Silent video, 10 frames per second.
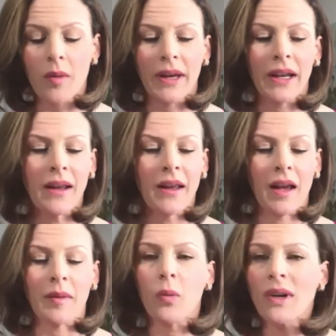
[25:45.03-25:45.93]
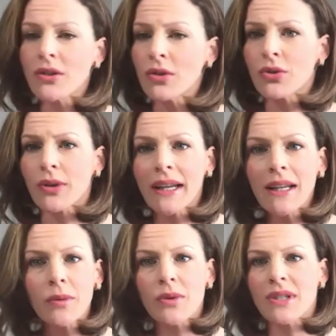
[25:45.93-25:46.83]
But I mean, what's your
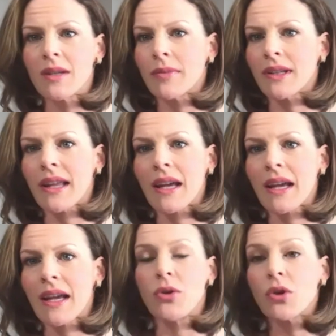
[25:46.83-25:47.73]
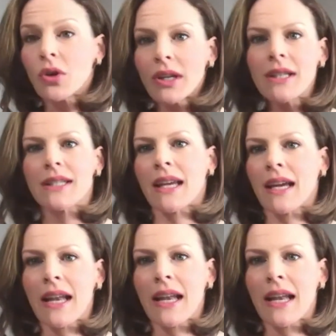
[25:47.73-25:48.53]
training routine been like when you couldn't skate,